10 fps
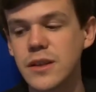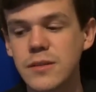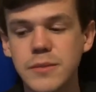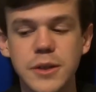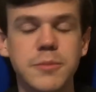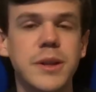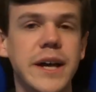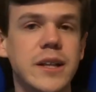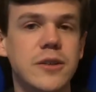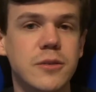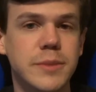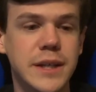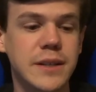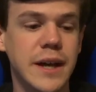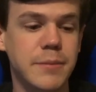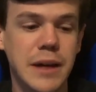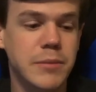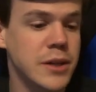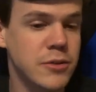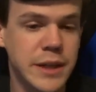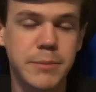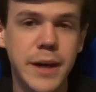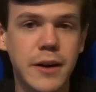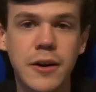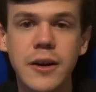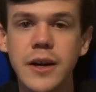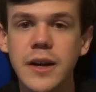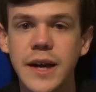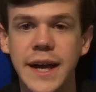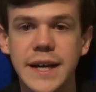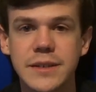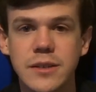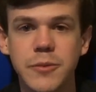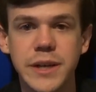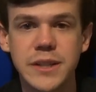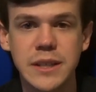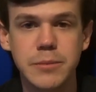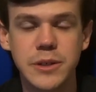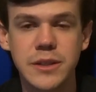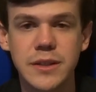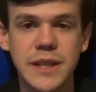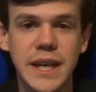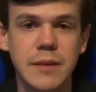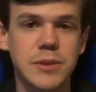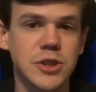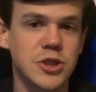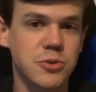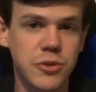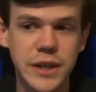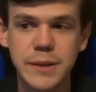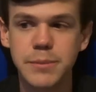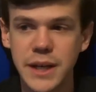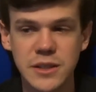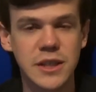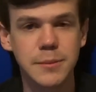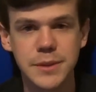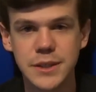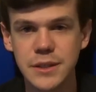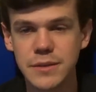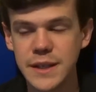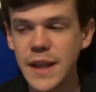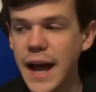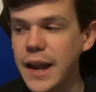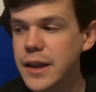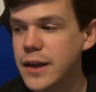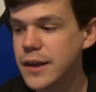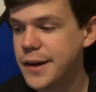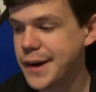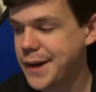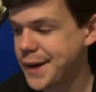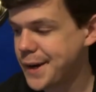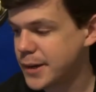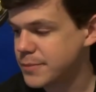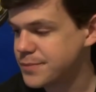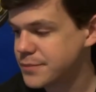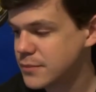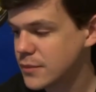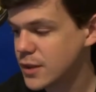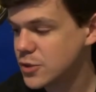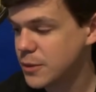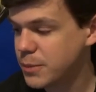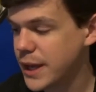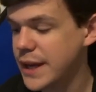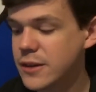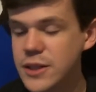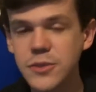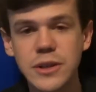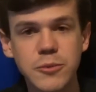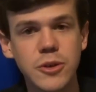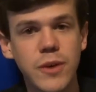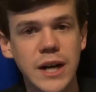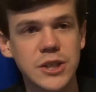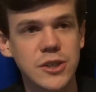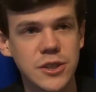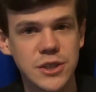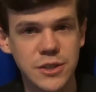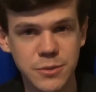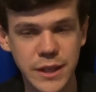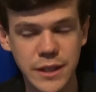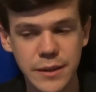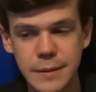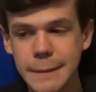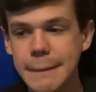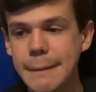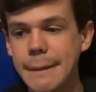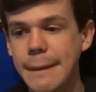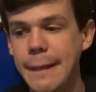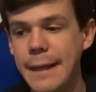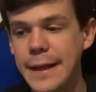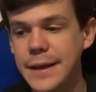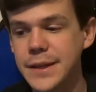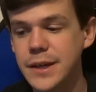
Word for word: you know play it a little bit that maybe it'll get better as uh, we get deeper into the game and the story picks up and stuff like that um, so i'm planning on doing more Watch Dogs this week and